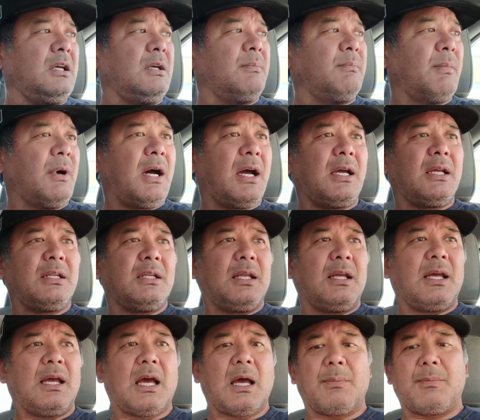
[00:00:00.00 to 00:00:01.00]
Mine
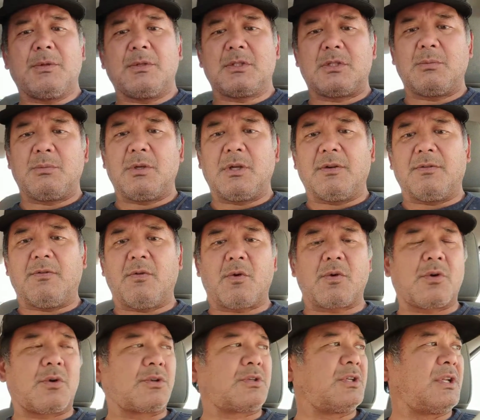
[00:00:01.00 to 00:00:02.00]
happens to be a
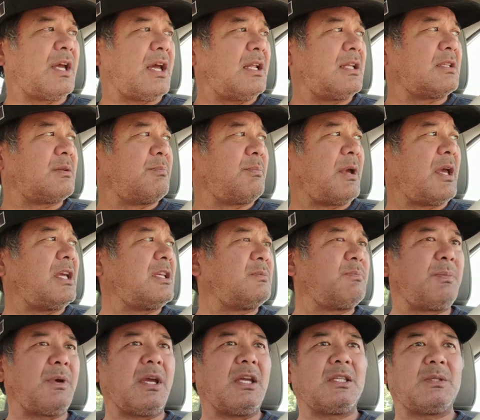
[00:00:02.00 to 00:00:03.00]
four-door sedan. It's a base
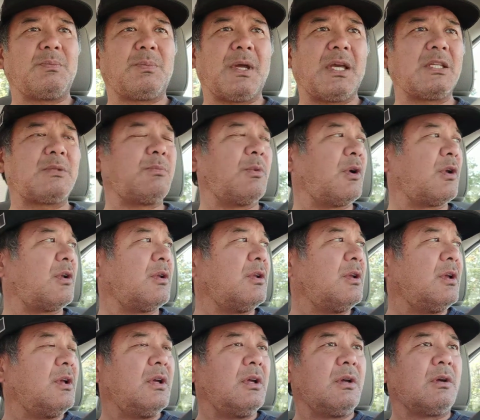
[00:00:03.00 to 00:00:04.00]
model.
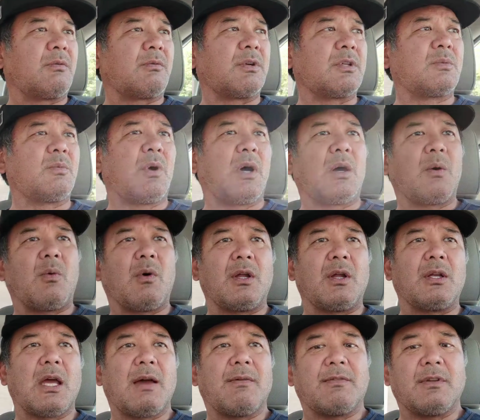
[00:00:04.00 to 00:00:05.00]
The reason why I
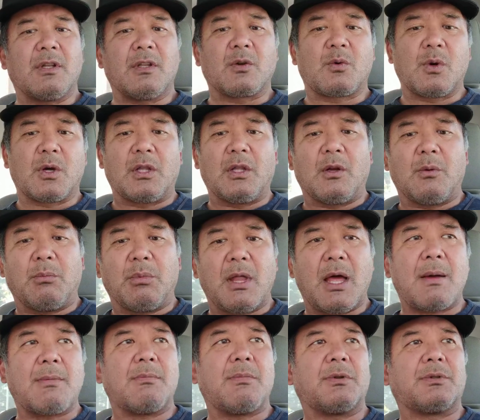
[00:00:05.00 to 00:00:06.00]
wanted to have another quick little
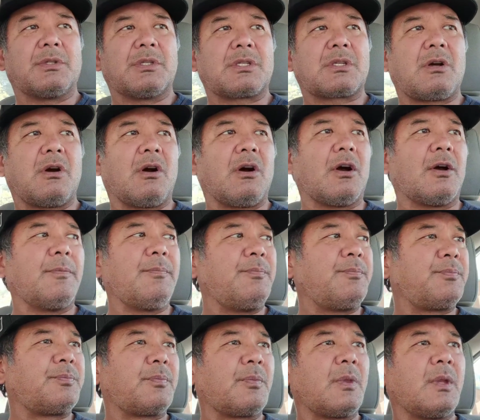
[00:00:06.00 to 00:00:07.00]
blab about this car
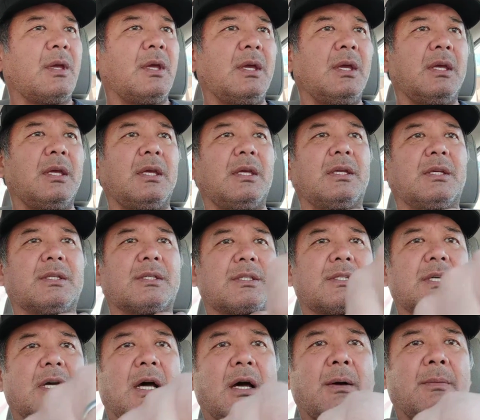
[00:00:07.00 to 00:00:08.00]

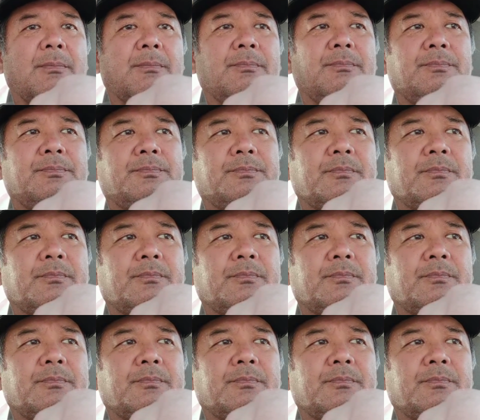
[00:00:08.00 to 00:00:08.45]
is I'm